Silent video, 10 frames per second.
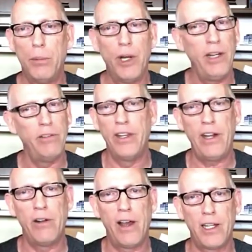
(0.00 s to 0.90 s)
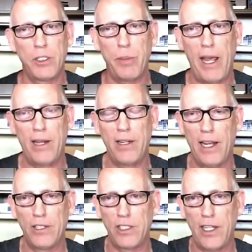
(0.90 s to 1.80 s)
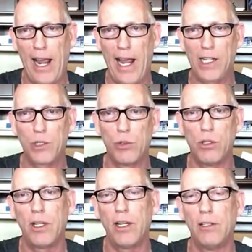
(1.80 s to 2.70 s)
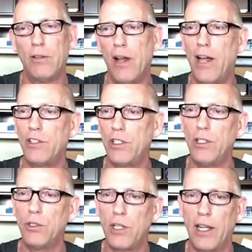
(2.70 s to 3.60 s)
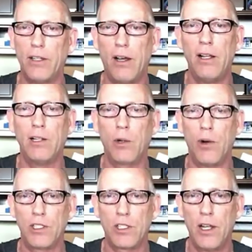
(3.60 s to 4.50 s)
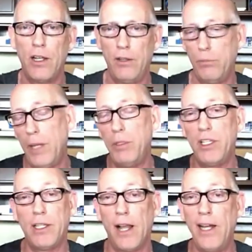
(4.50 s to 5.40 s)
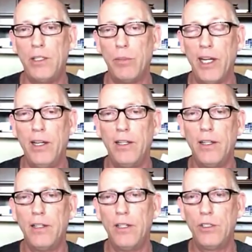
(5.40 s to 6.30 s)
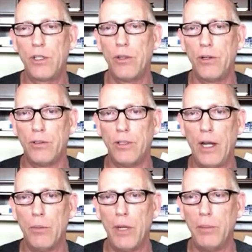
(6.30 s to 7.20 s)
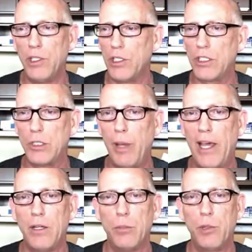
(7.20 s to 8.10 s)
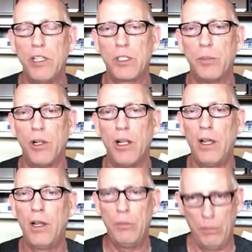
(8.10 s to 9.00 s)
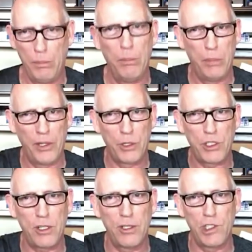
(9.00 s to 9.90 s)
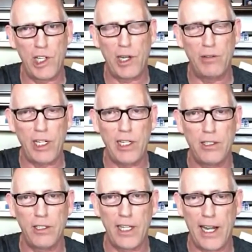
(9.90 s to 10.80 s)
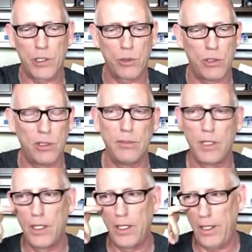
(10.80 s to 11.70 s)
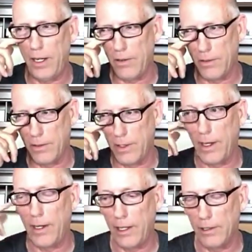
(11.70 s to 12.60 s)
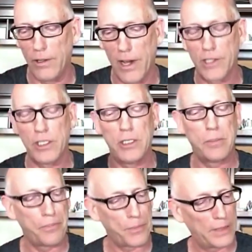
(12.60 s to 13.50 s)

but even they're not as bad as the actual Hitler Nazis and the Holocaust. Maybe they'd like to be, so they're, you know, maybe just as bad in principle, but they're still the JV to the actual, you know, Hitler Nazis.